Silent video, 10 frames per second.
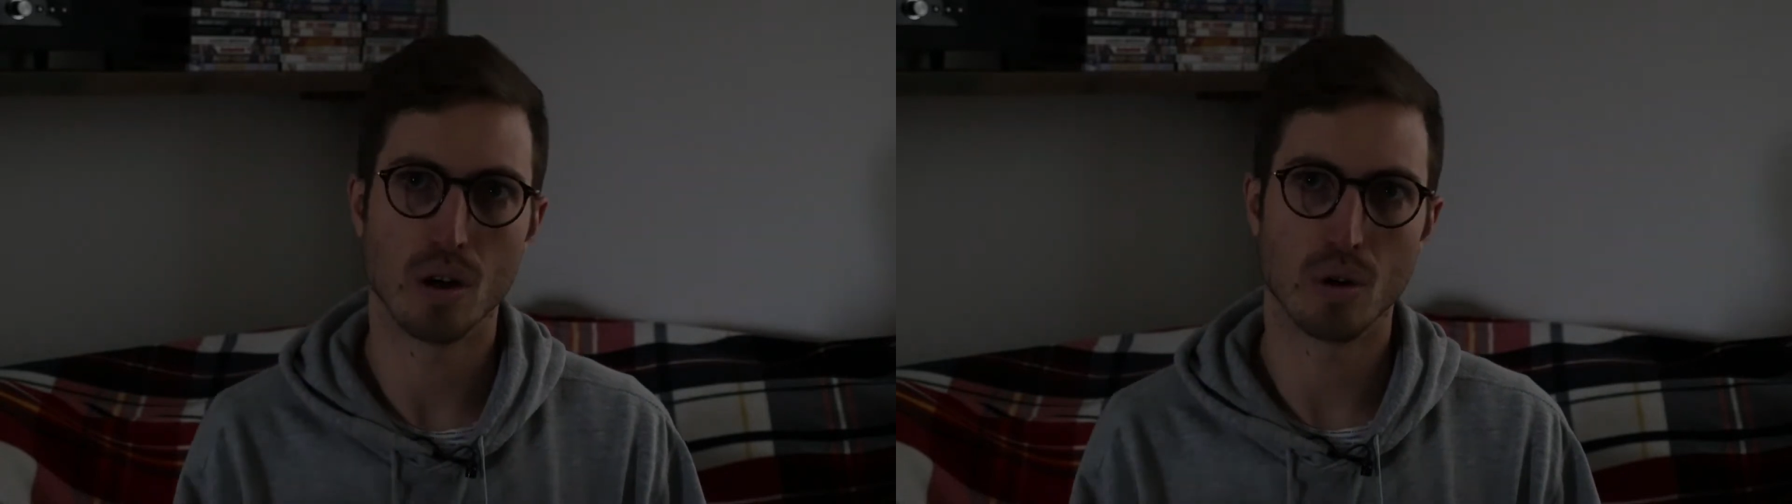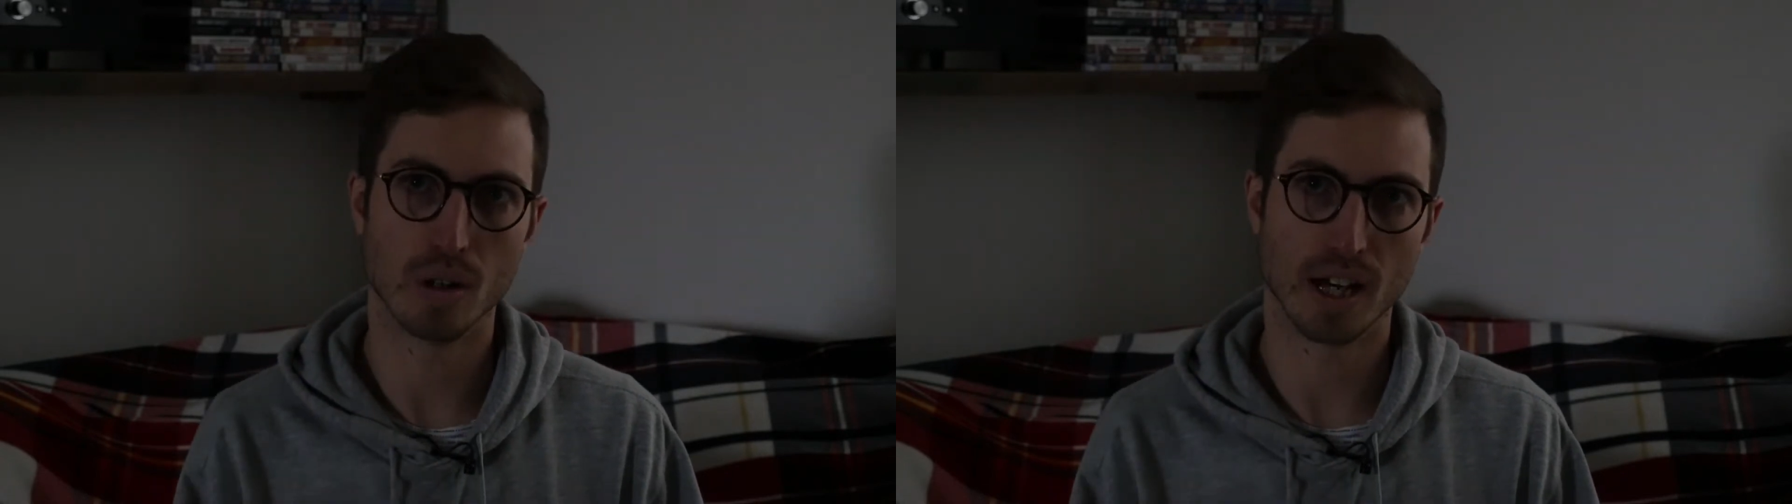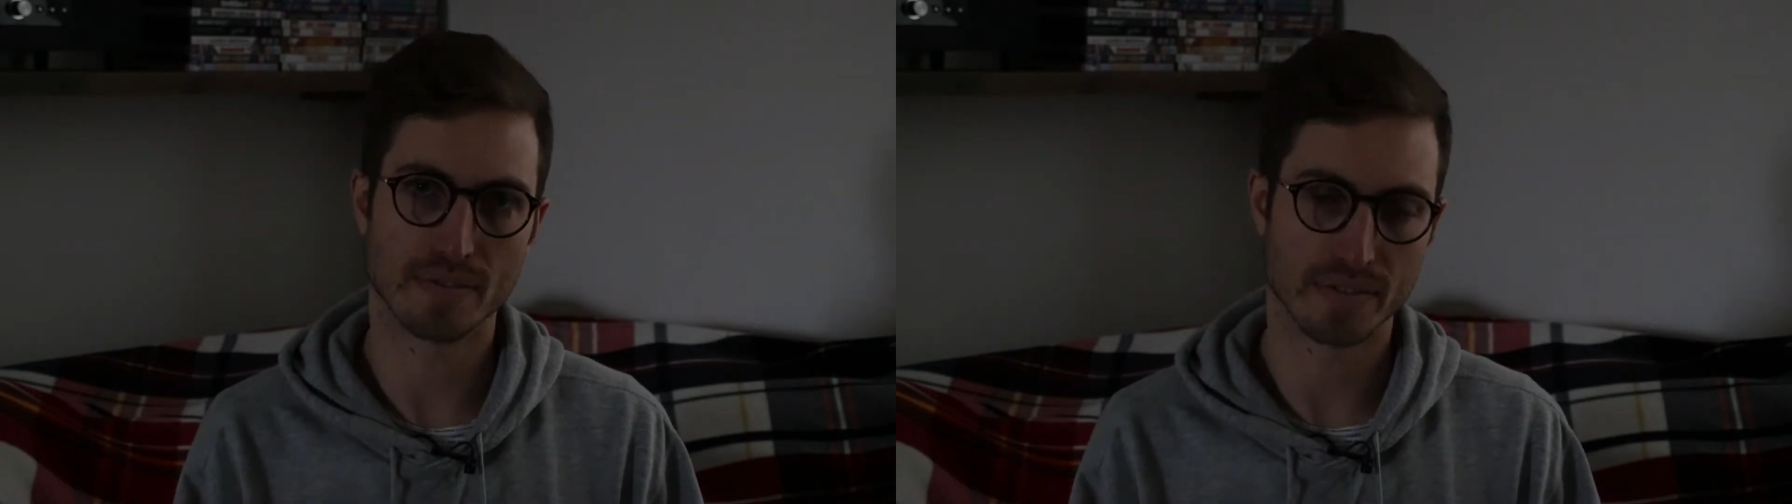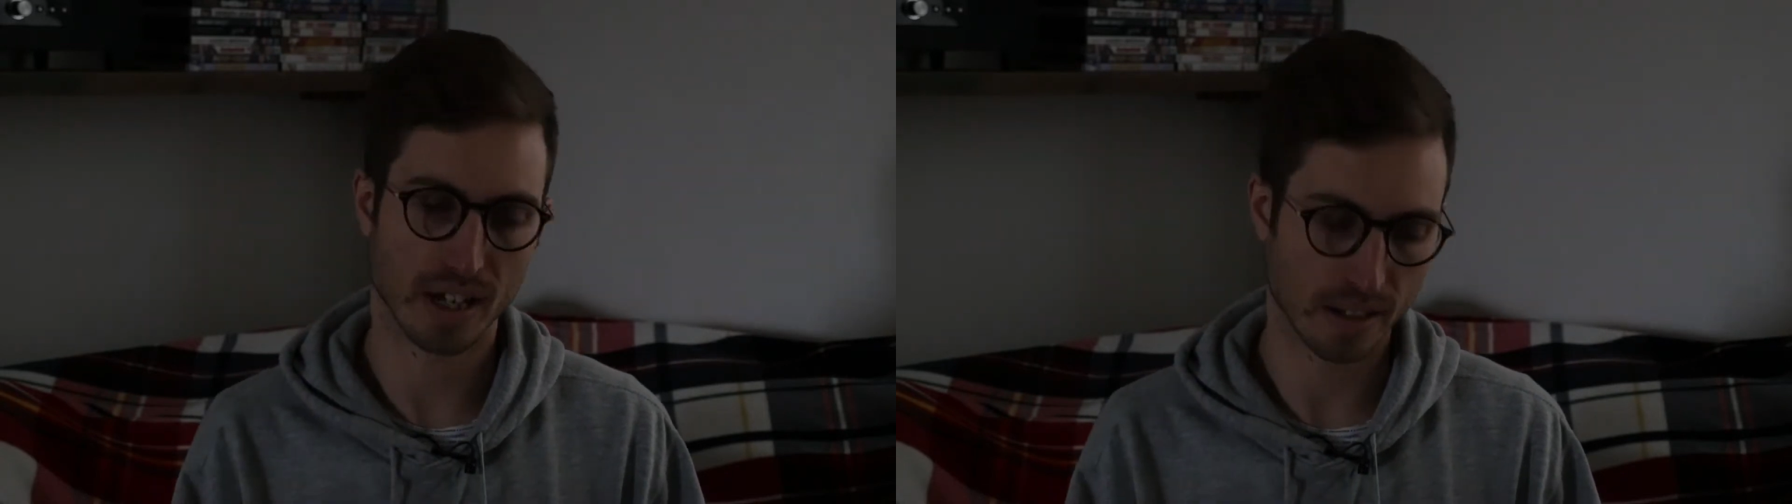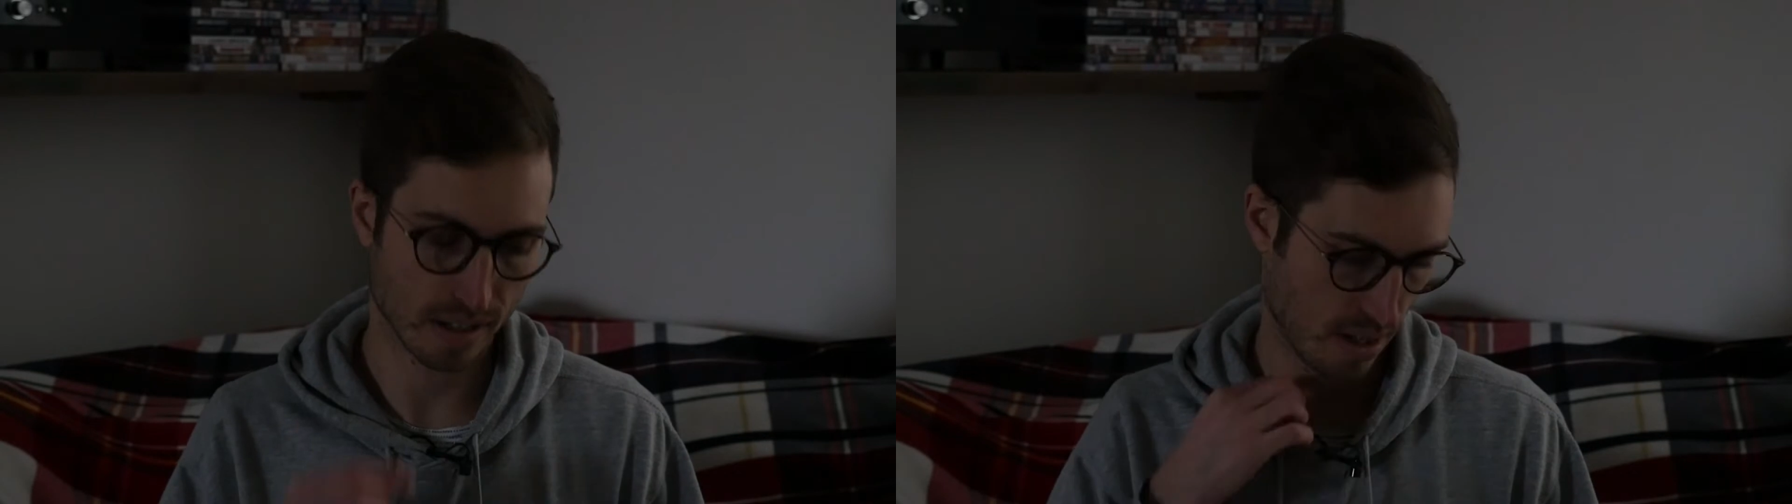All I've
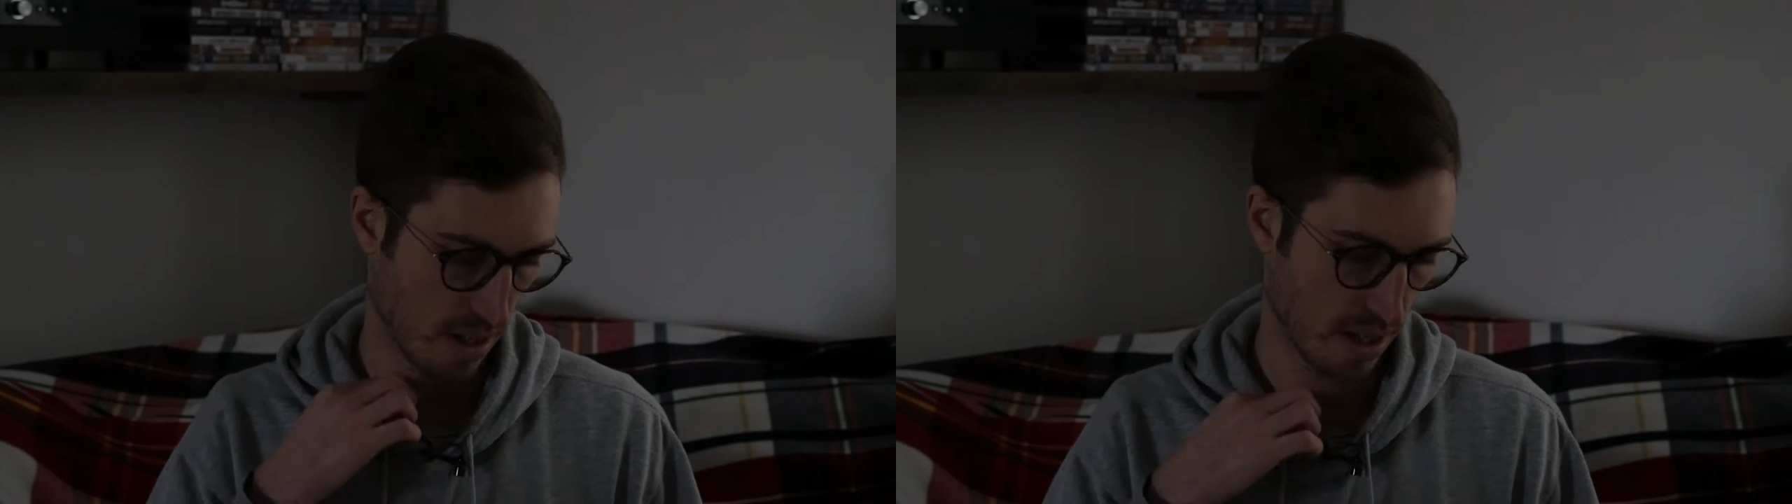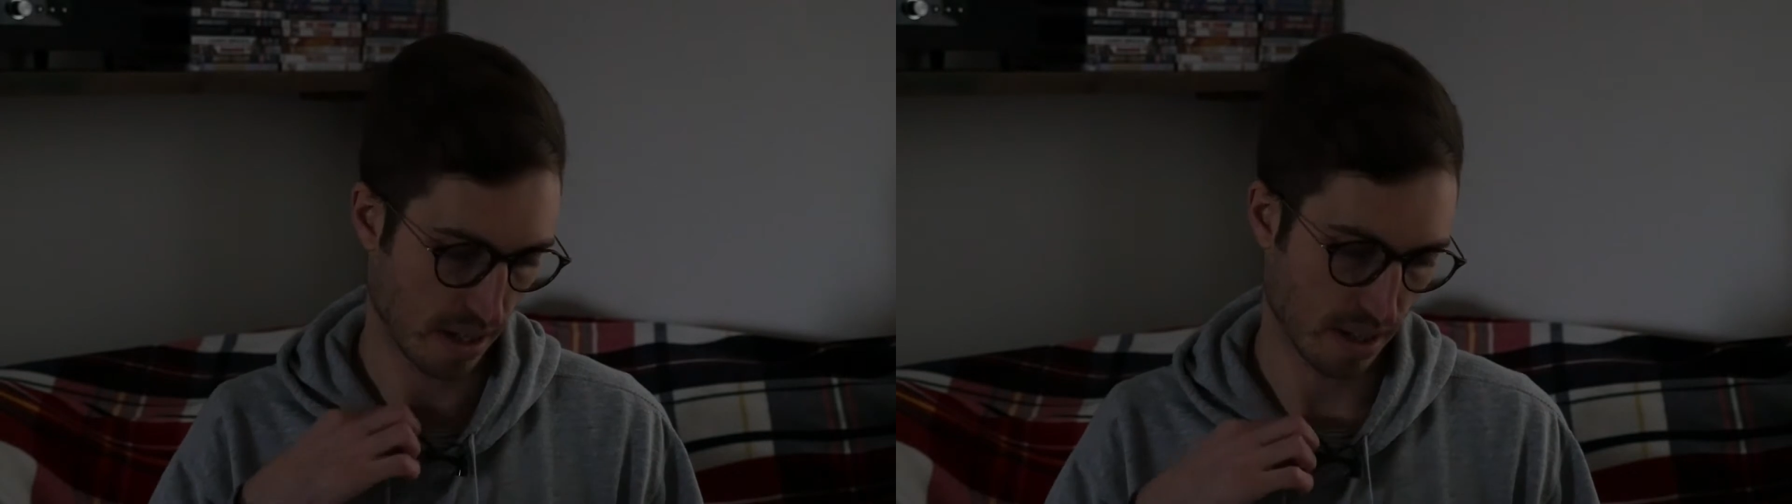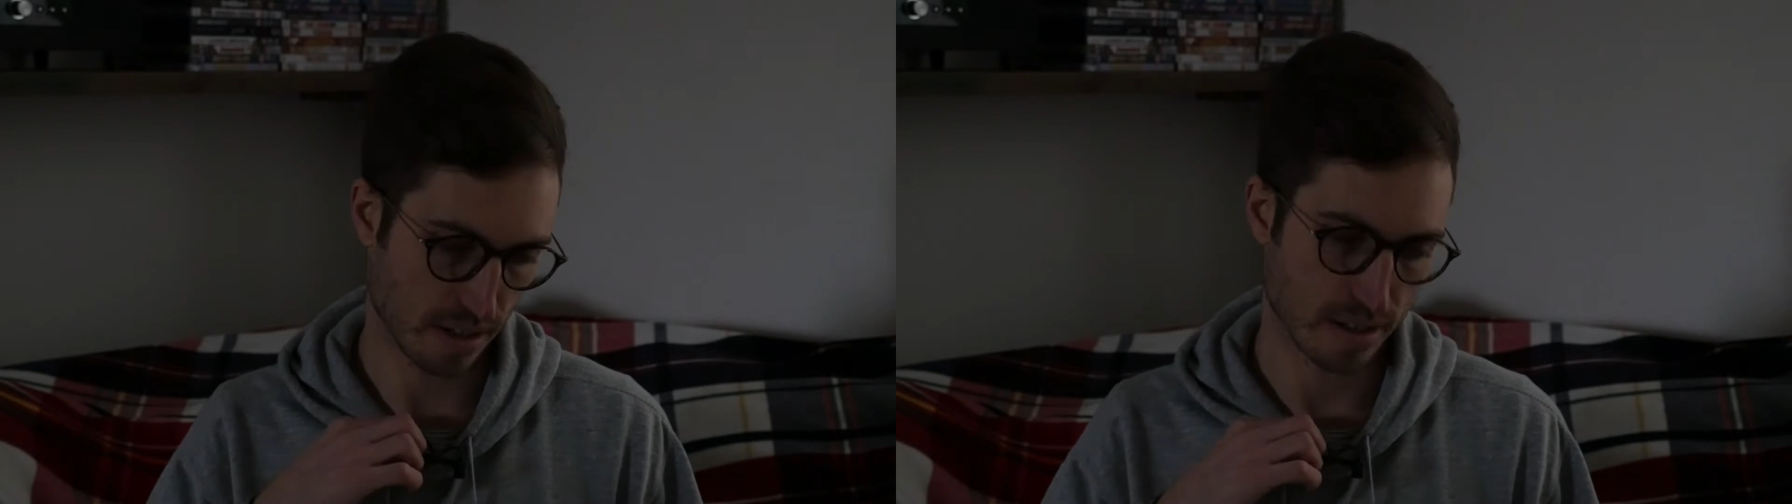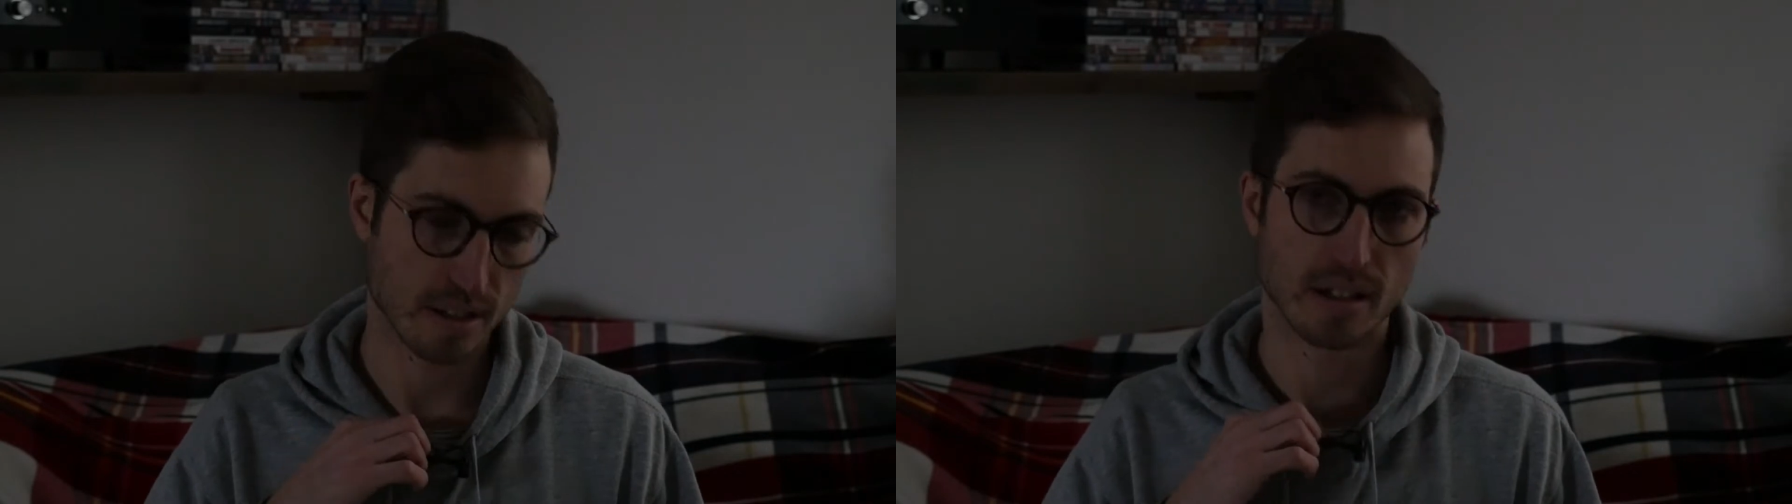done is